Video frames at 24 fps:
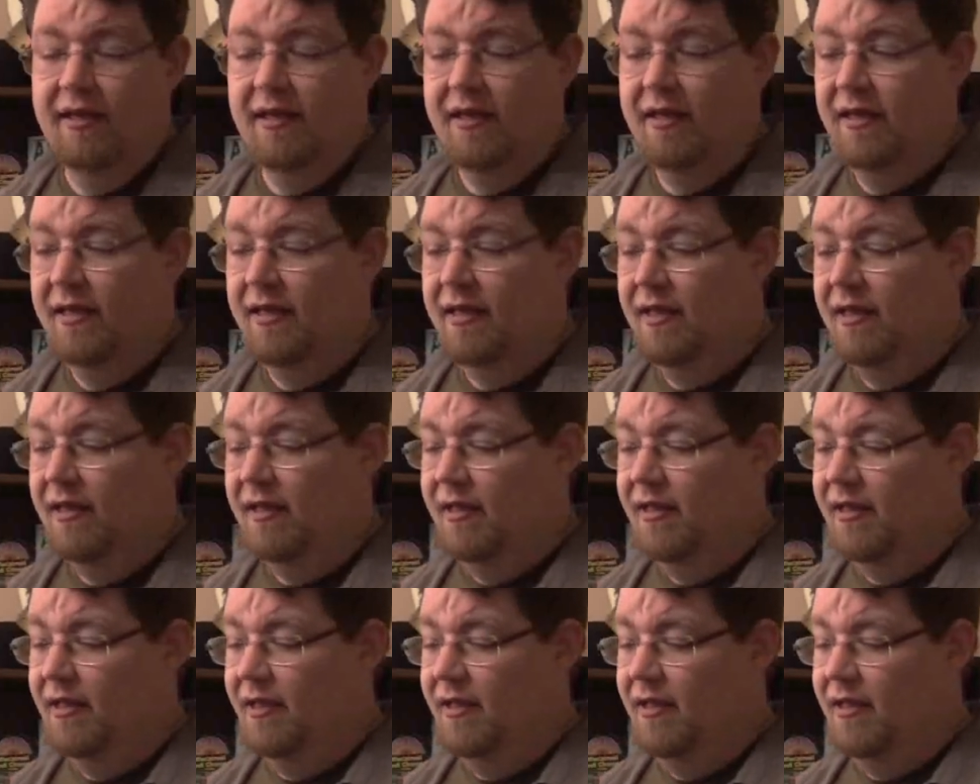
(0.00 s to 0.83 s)

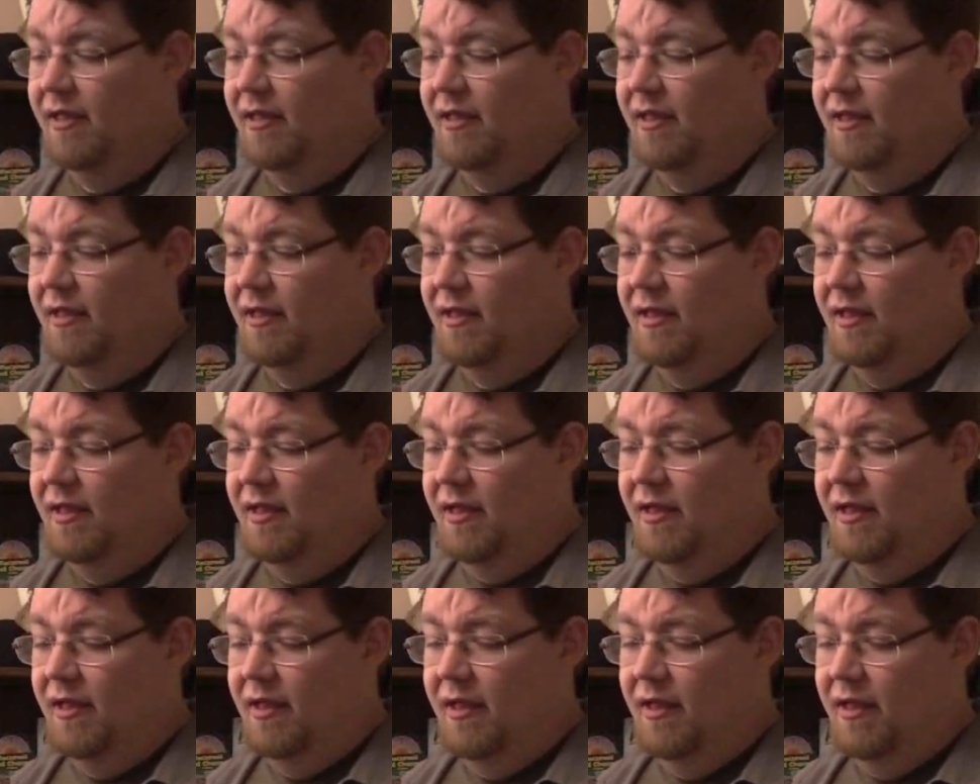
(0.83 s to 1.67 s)

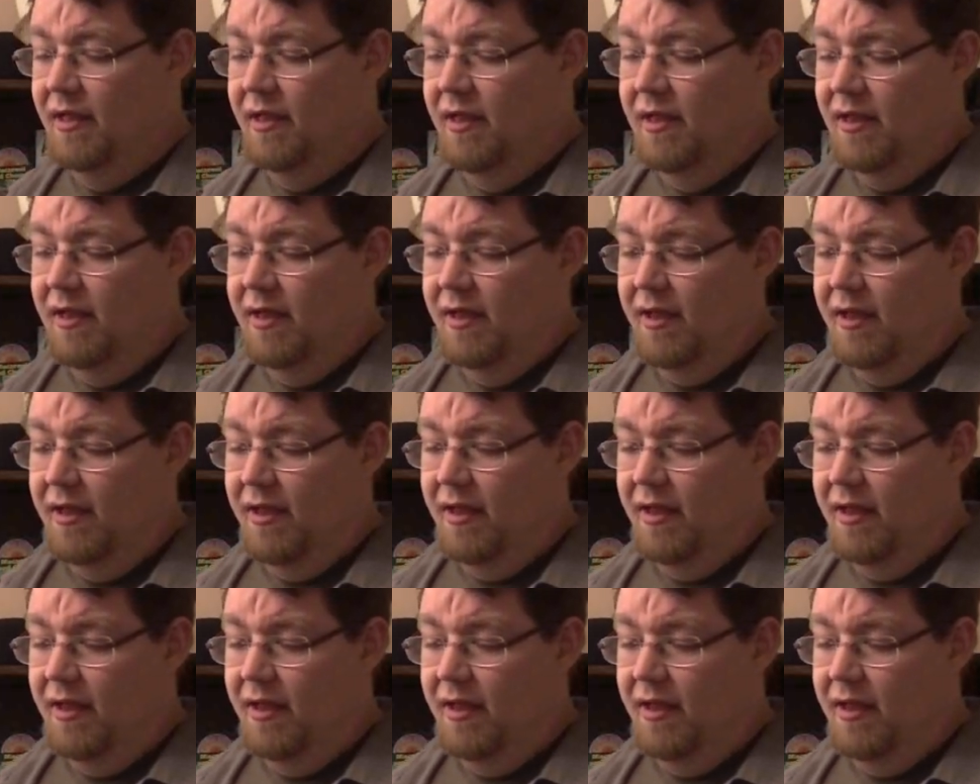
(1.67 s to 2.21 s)
Nobody speaks.